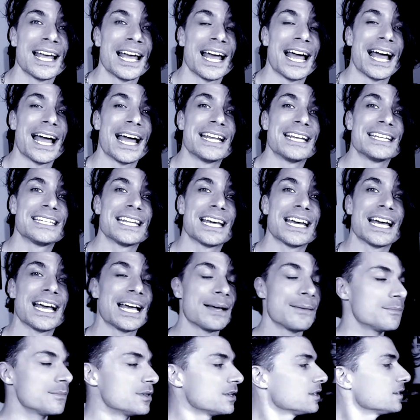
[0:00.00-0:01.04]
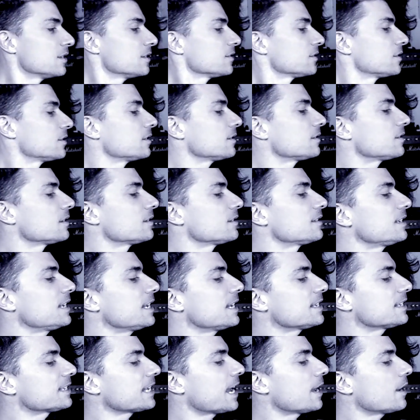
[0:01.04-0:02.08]
And to see
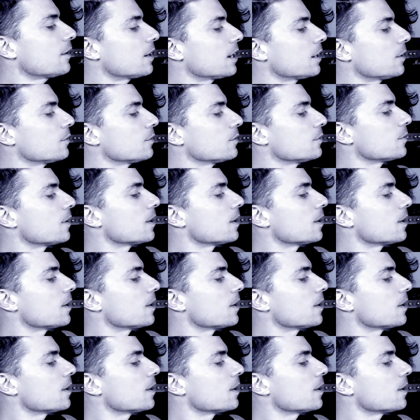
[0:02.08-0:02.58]
us out, I will